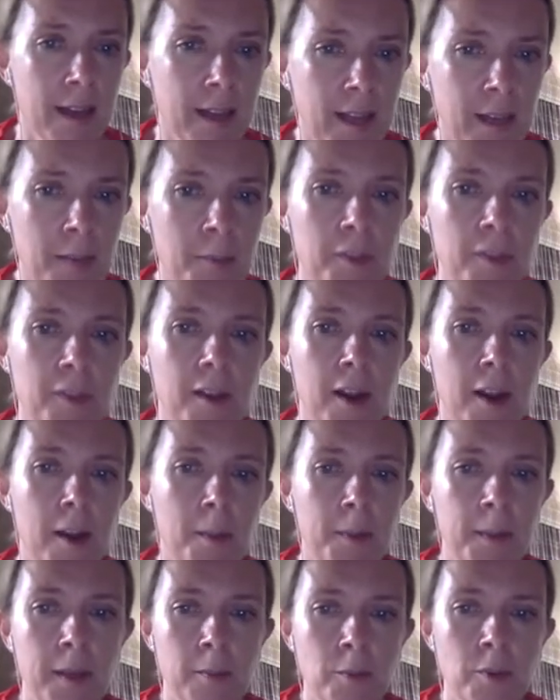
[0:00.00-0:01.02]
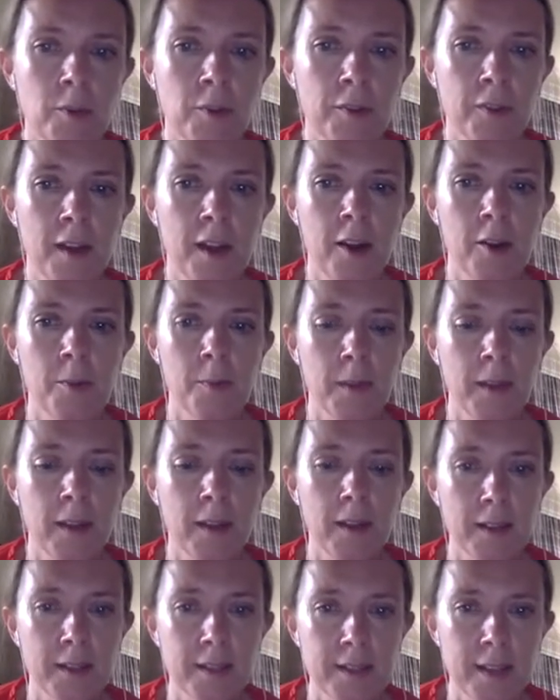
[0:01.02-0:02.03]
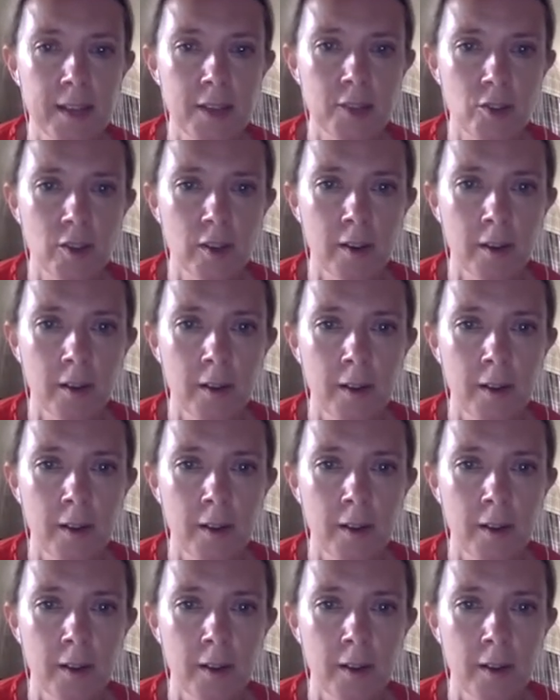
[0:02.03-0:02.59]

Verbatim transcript: chemotherapy, immunotherapy, etc.